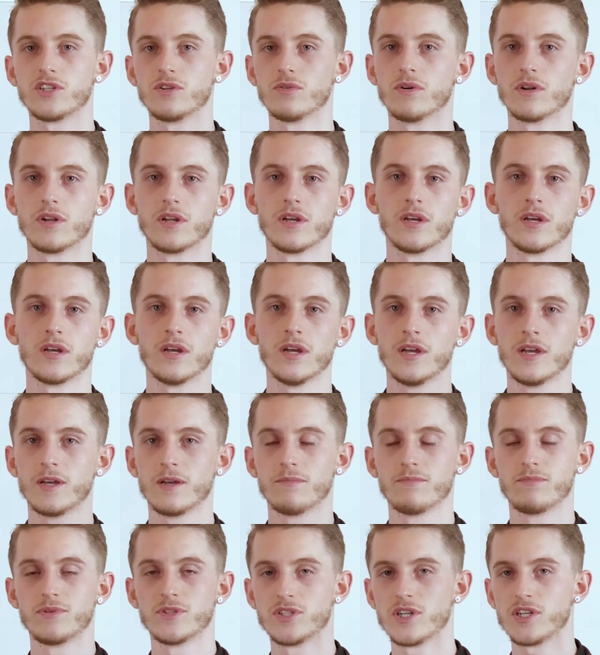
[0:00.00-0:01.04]
you want to
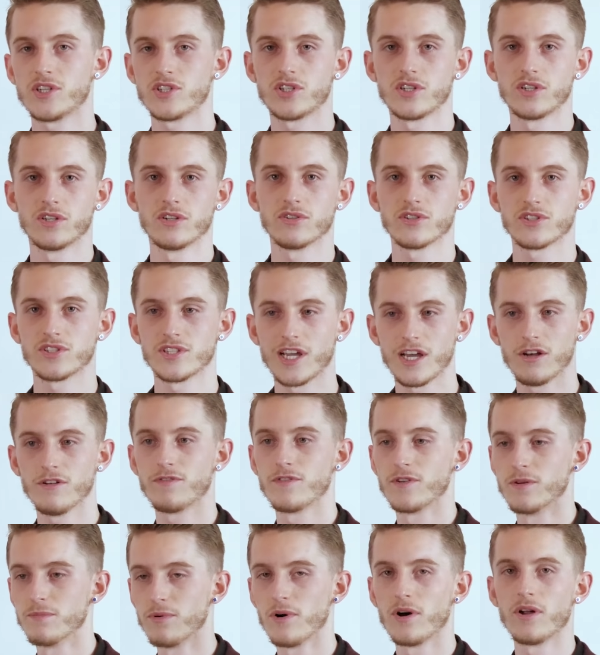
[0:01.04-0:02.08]
position
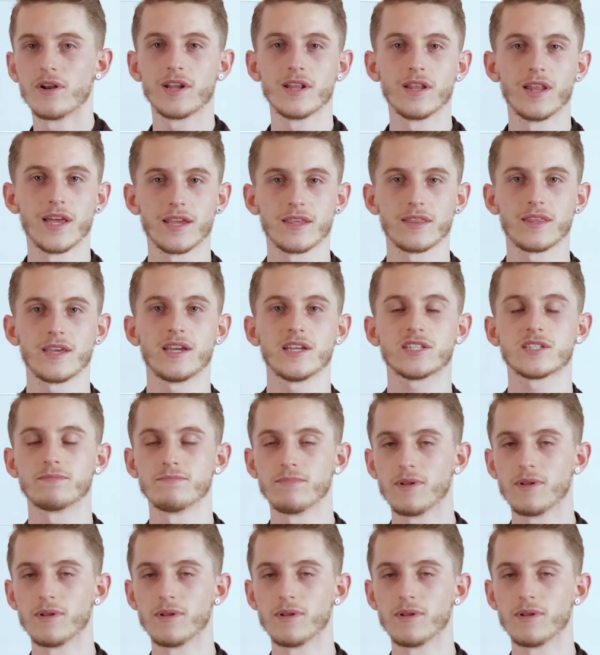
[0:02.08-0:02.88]
yourself, your body like this,